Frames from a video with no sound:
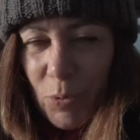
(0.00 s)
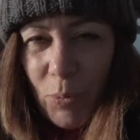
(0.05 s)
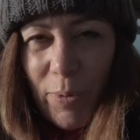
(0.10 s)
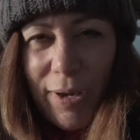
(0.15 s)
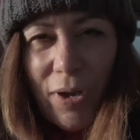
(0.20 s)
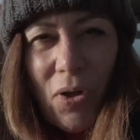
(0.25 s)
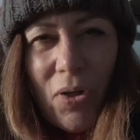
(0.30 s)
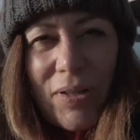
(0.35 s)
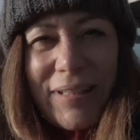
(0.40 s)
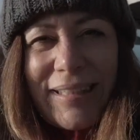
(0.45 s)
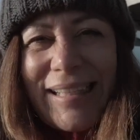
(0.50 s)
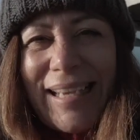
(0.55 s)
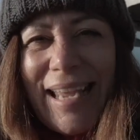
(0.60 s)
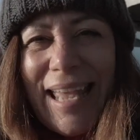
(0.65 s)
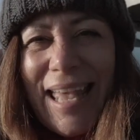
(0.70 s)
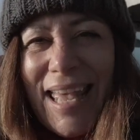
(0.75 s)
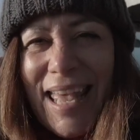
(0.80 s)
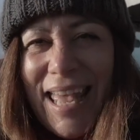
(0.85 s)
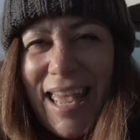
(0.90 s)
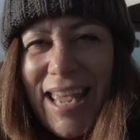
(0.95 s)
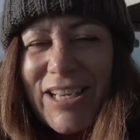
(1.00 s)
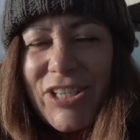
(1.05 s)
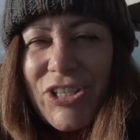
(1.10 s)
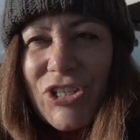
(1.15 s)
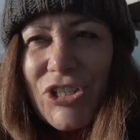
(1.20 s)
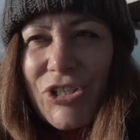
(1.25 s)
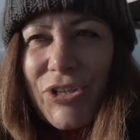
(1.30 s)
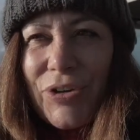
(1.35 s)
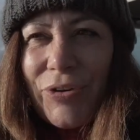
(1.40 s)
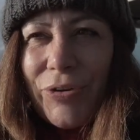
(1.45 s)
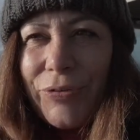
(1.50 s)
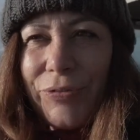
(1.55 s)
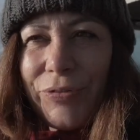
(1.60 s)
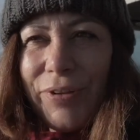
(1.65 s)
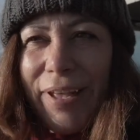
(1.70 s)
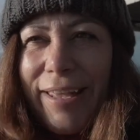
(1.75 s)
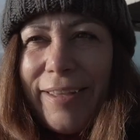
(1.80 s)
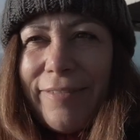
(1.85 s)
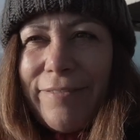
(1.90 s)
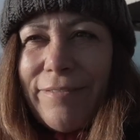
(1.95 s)
We're on the edge
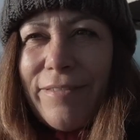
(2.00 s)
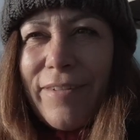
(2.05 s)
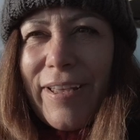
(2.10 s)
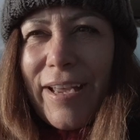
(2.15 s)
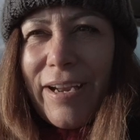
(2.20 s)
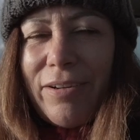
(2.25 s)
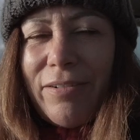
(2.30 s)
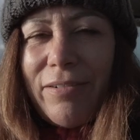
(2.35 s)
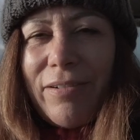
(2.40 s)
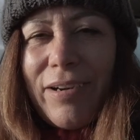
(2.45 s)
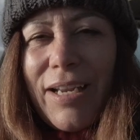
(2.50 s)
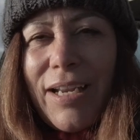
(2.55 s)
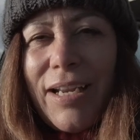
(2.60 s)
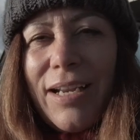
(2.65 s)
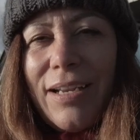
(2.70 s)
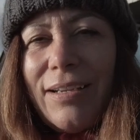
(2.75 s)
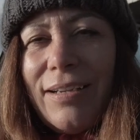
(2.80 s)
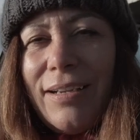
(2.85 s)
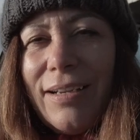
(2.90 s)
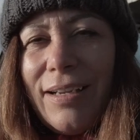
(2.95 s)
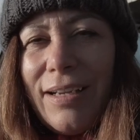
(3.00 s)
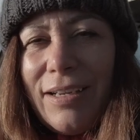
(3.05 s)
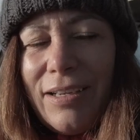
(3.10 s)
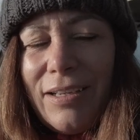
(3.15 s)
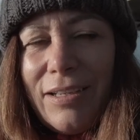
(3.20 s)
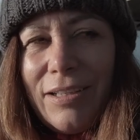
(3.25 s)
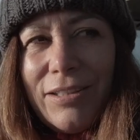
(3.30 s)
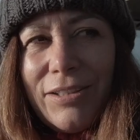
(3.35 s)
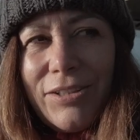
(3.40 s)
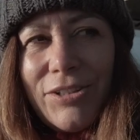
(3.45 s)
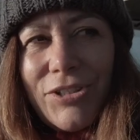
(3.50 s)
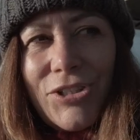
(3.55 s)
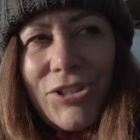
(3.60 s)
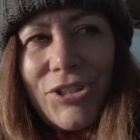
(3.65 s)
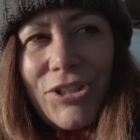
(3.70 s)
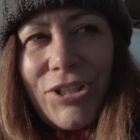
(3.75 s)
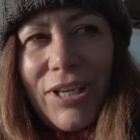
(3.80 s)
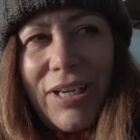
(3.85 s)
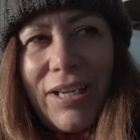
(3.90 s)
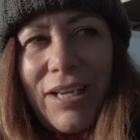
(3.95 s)
of a very
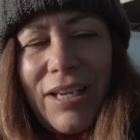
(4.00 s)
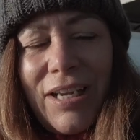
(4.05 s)
large